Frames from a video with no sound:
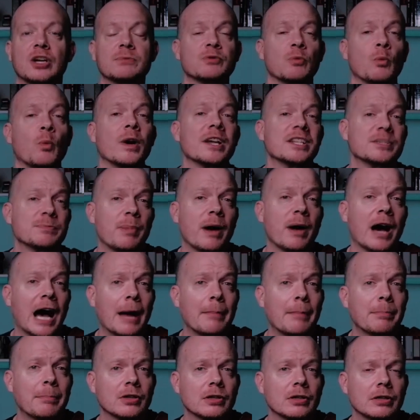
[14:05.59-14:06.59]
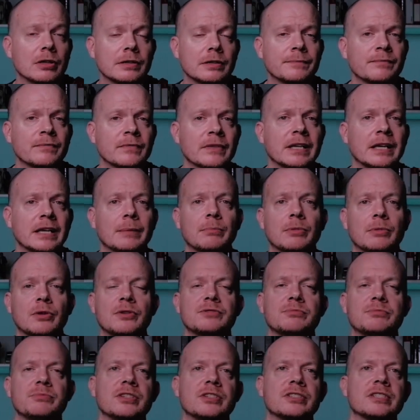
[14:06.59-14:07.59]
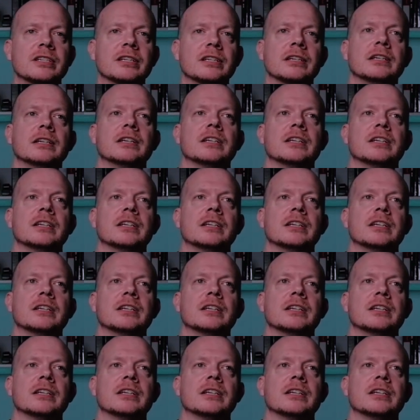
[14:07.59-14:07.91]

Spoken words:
of what's popular in blues music.